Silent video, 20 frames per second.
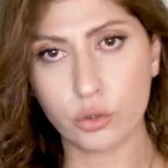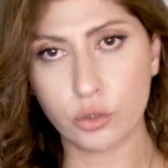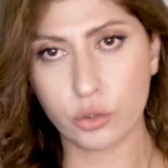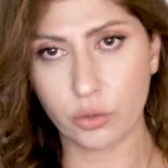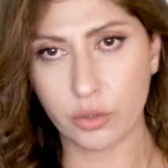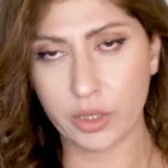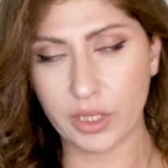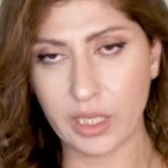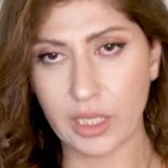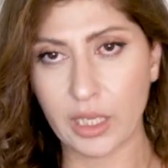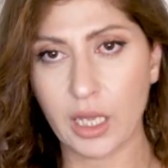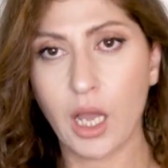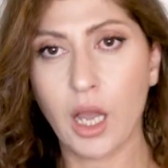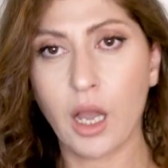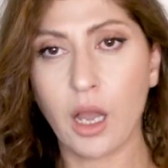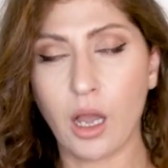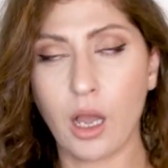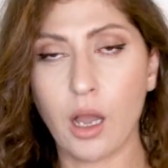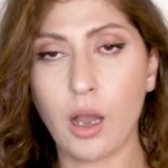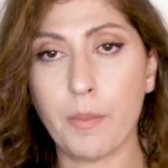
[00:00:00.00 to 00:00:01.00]
to the
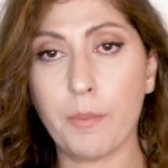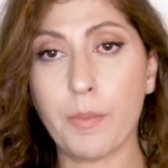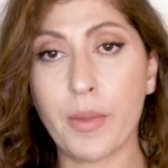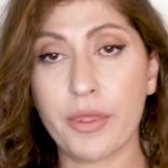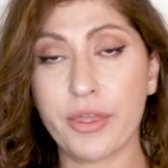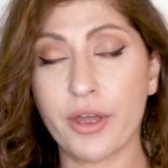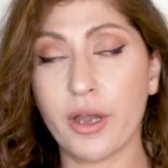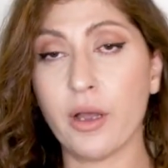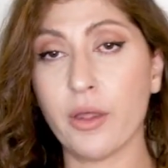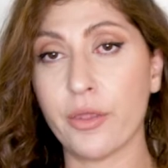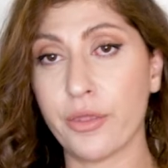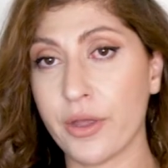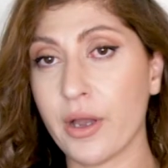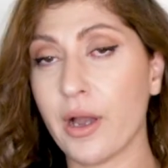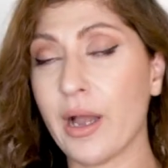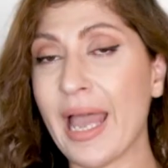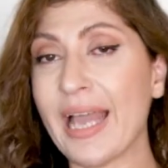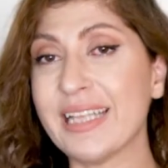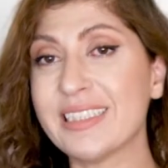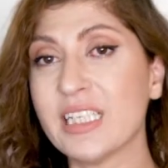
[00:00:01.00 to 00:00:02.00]

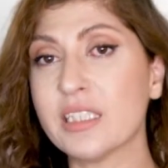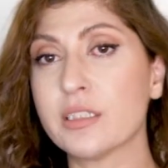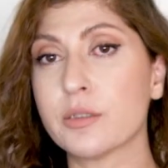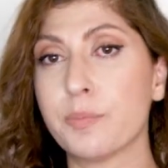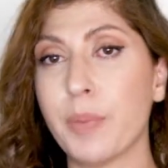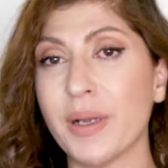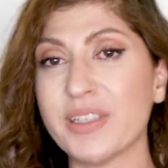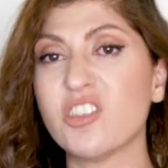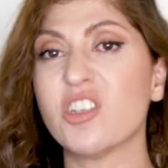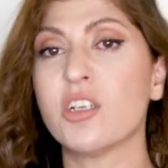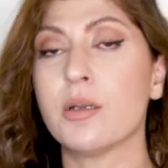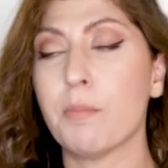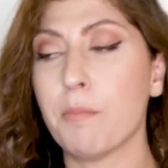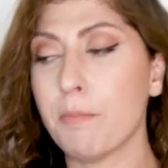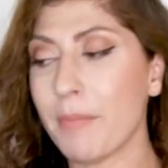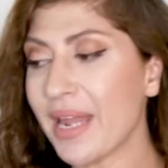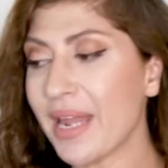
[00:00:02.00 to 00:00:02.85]
edit button